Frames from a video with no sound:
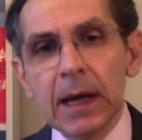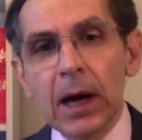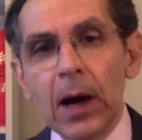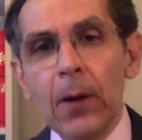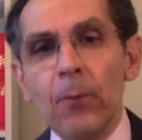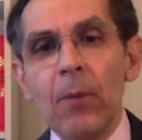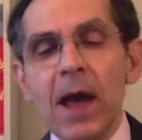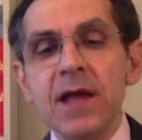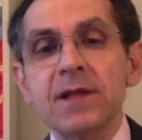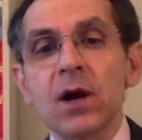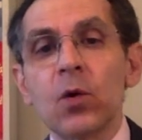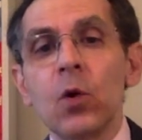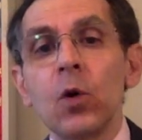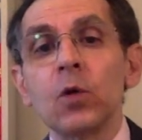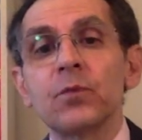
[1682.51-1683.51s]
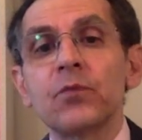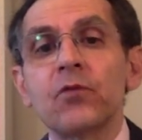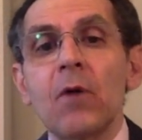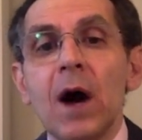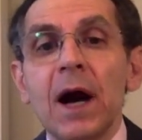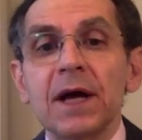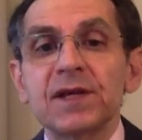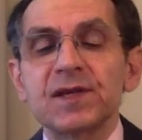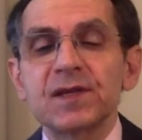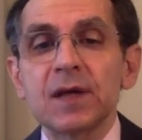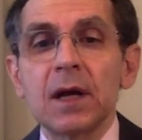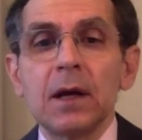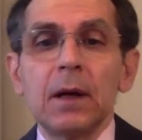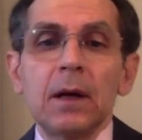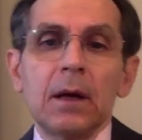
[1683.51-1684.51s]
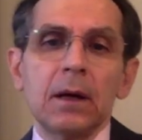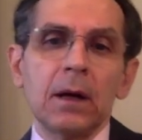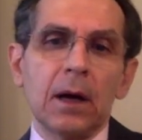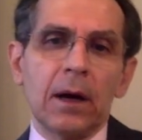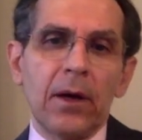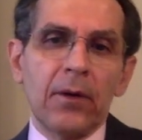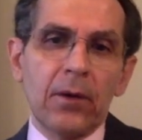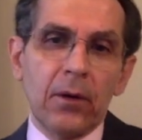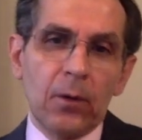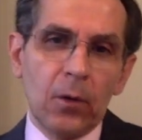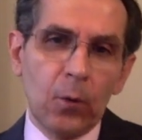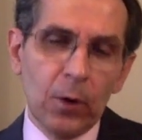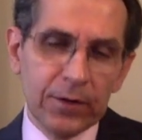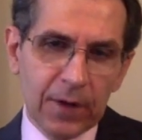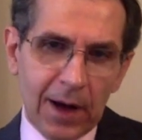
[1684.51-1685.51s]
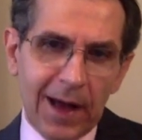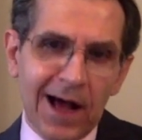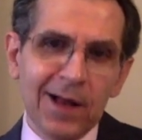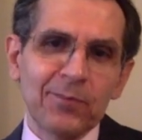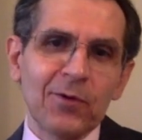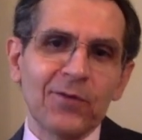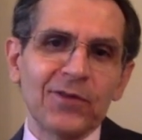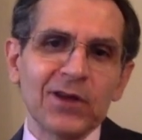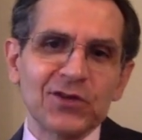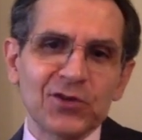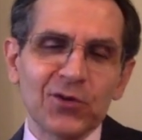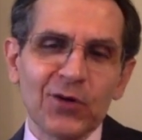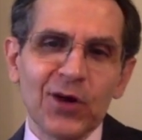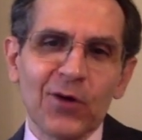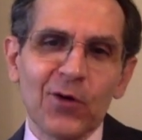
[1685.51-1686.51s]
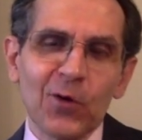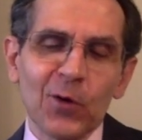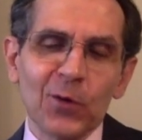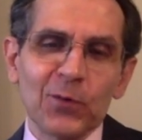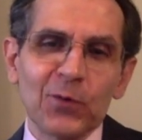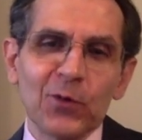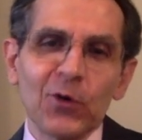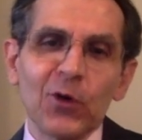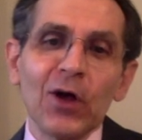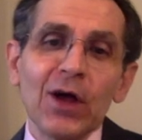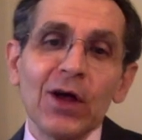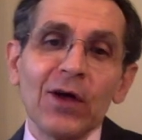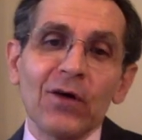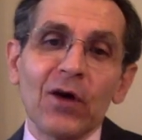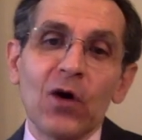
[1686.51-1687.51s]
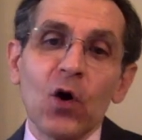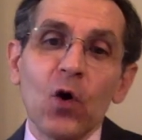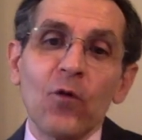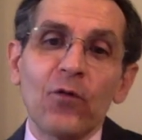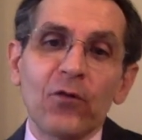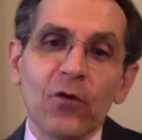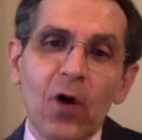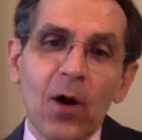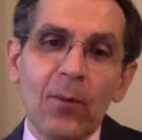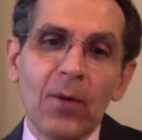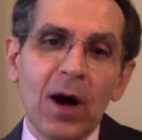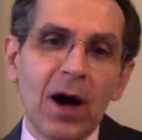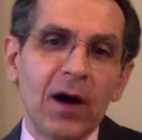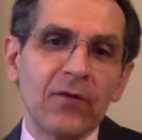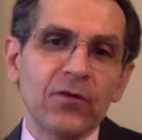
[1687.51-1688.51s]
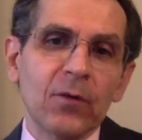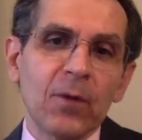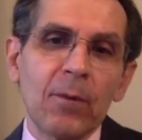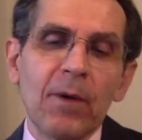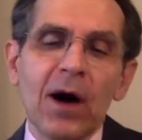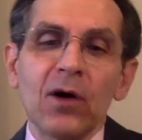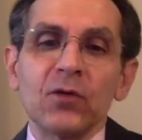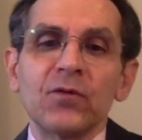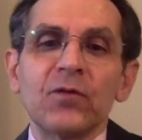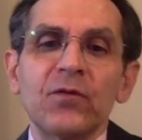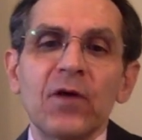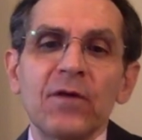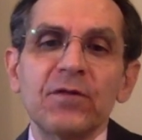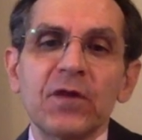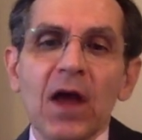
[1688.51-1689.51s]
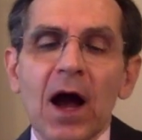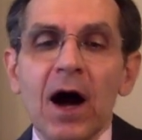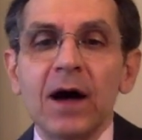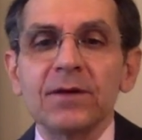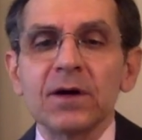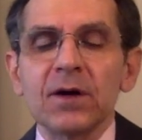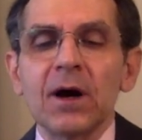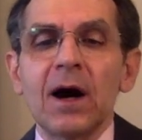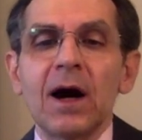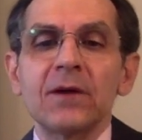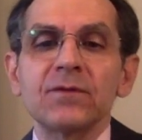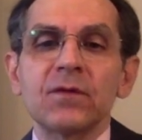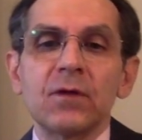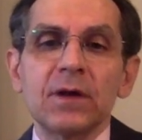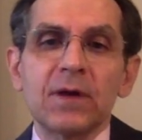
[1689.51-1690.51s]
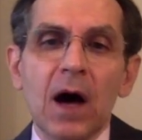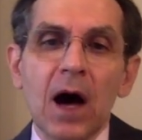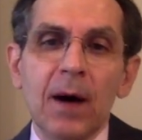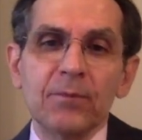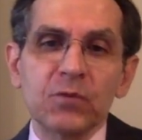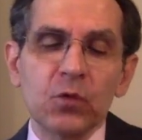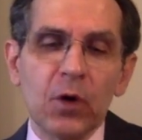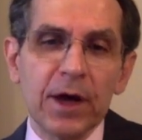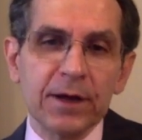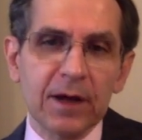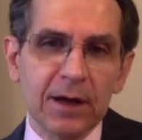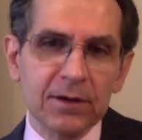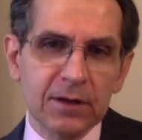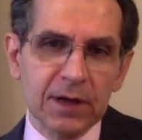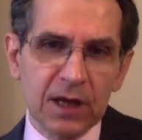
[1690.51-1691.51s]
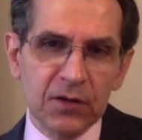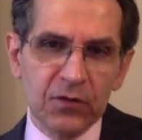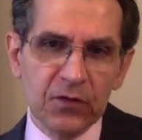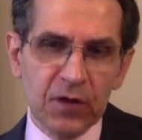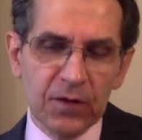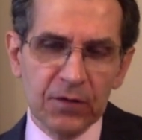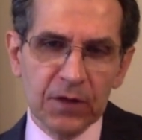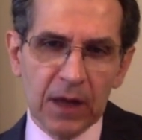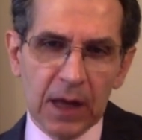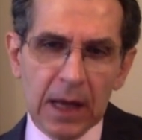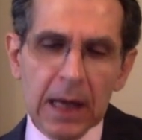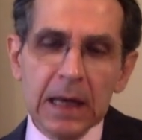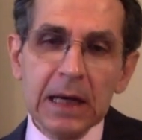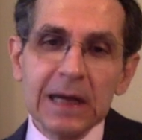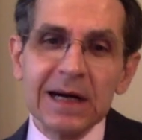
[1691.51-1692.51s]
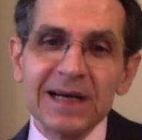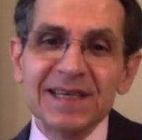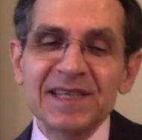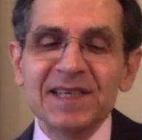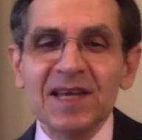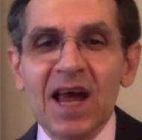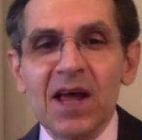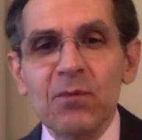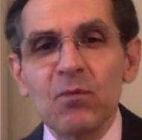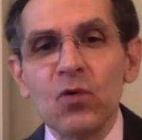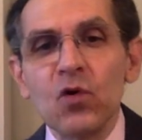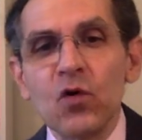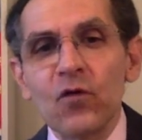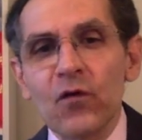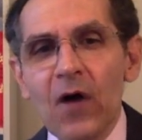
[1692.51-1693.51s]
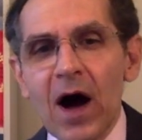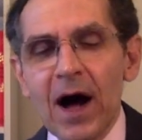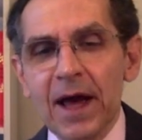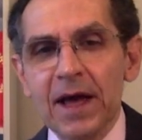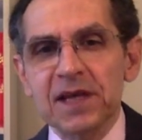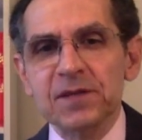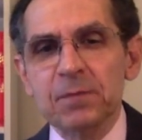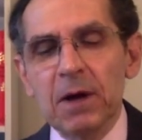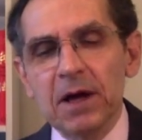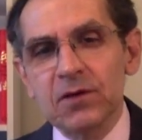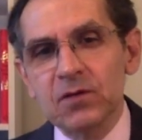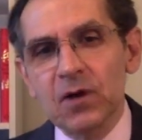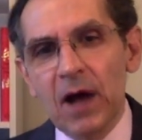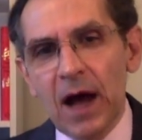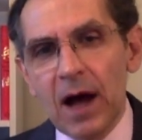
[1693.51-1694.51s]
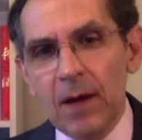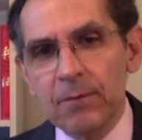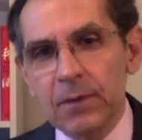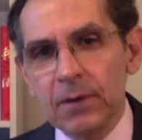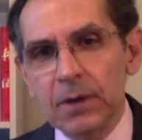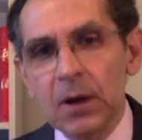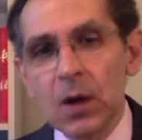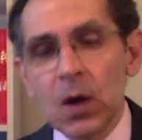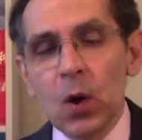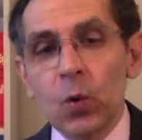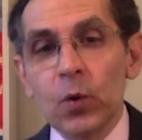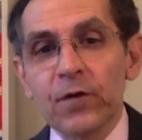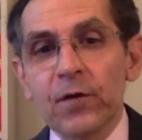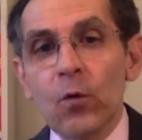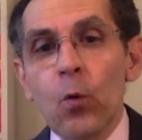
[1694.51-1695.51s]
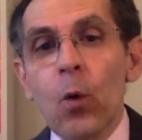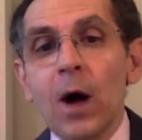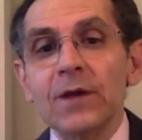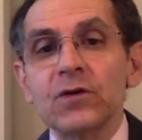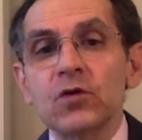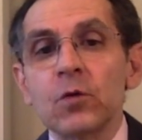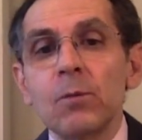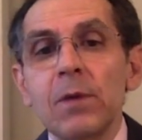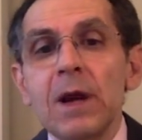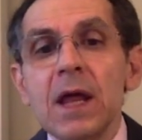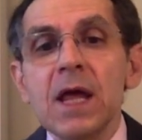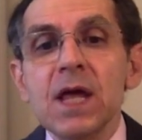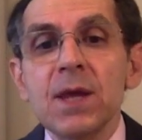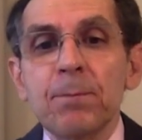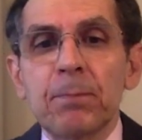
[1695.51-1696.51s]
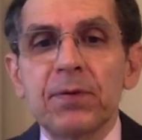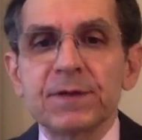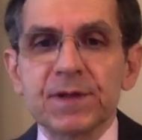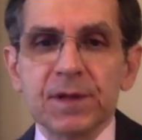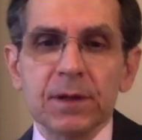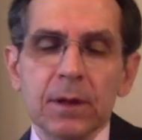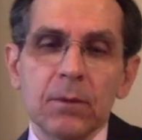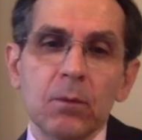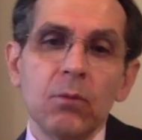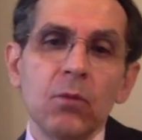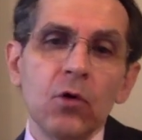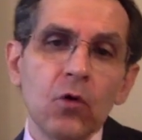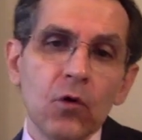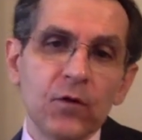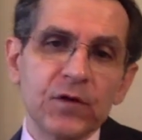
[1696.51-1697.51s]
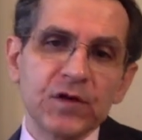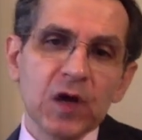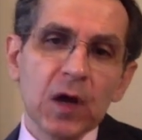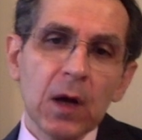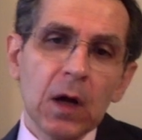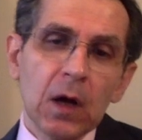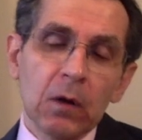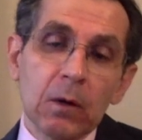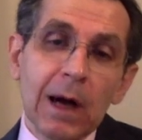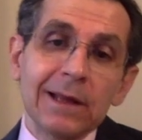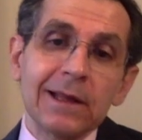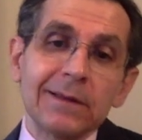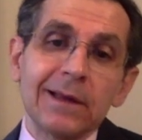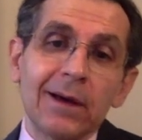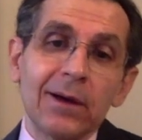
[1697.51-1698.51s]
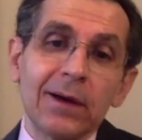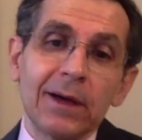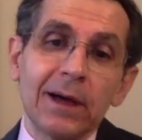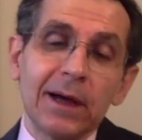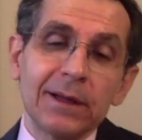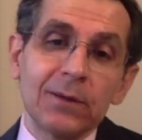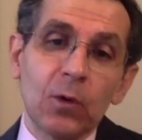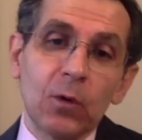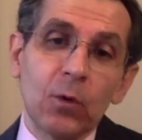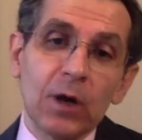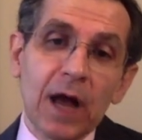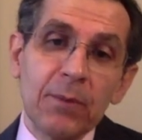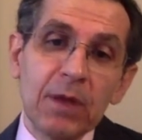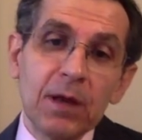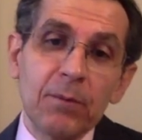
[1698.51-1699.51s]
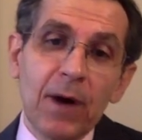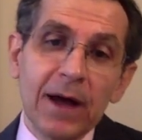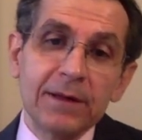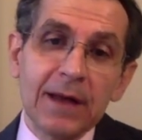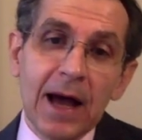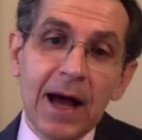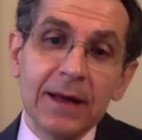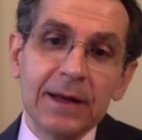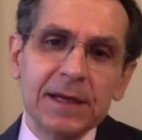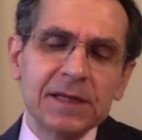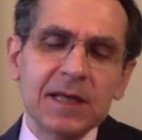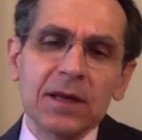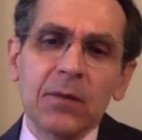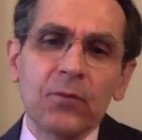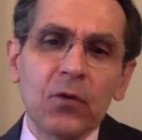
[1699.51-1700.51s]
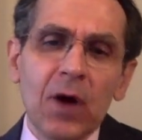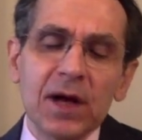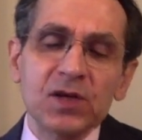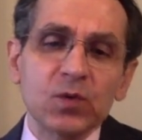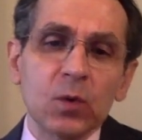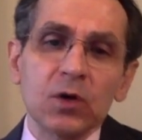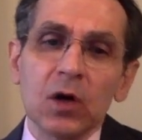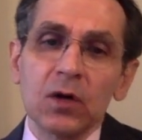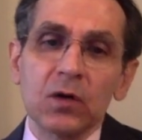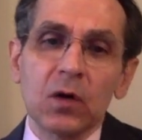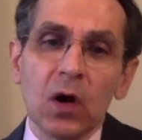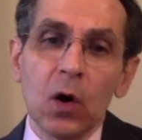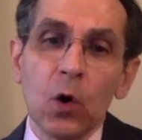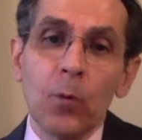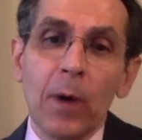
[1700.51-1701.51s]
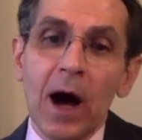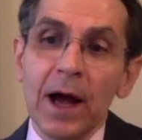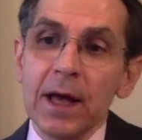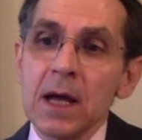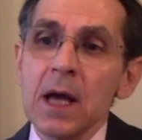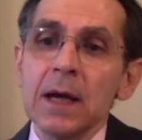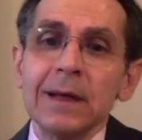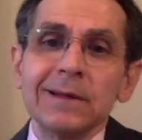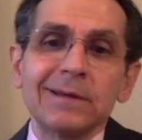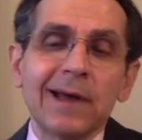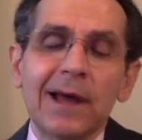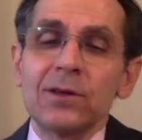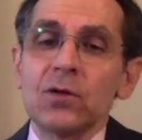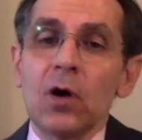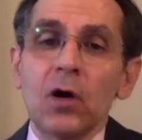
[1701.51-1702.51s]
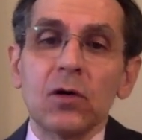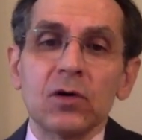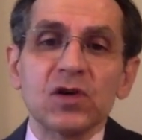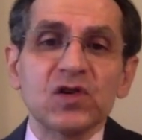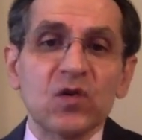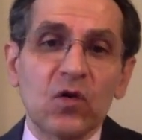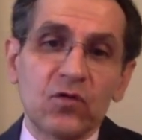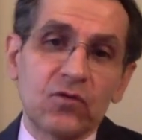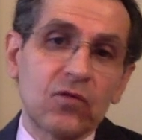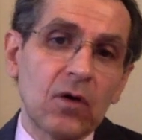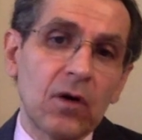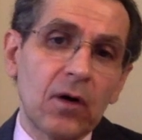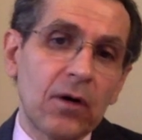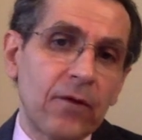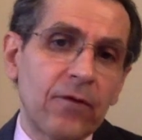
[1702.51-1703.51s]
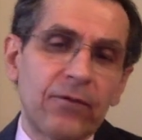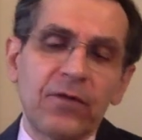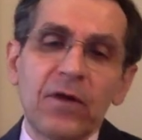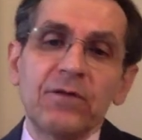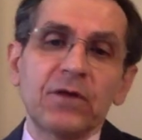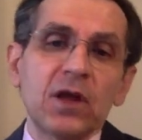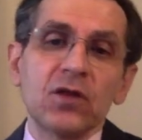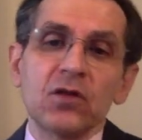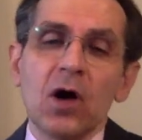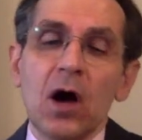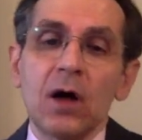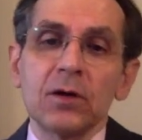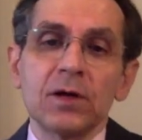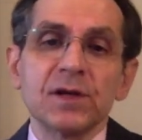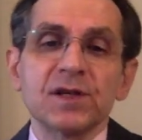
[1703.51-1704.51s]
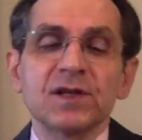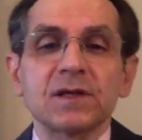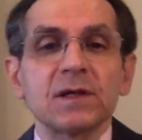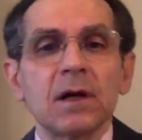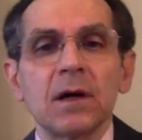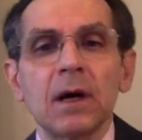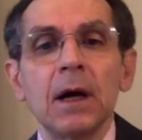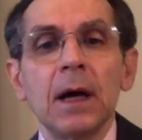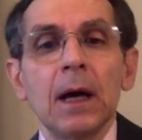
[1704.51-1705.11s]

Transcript: uh, made the gold price uh, with the help of the Zurich Gold Pool, go from uh, from about 50 under 100 up to 850. Uh, same move I expect to happen with quantum leaps moves. Rather, the, uh, what I mean by that is that the price will not go by ten dollars or uh, fifteen dollars in